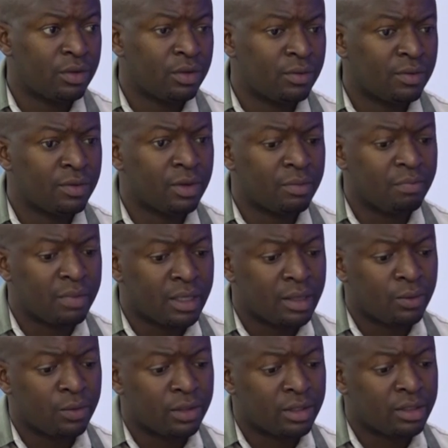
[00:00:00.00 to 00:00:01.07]
you know we've got
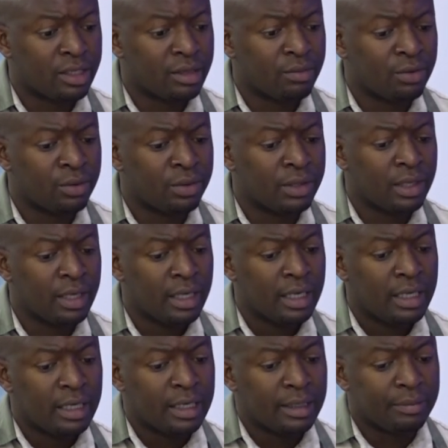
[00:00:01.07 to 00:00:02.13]
better water tables,
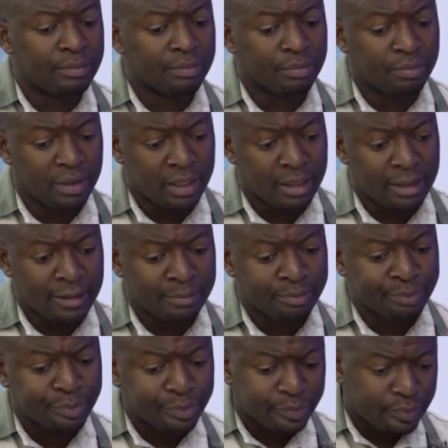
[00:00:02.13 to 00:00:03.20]
um, better
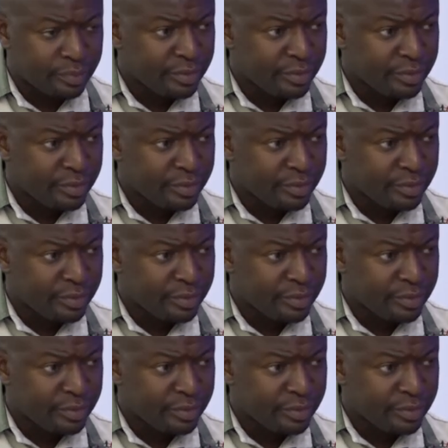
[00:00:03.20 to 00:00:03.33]
um,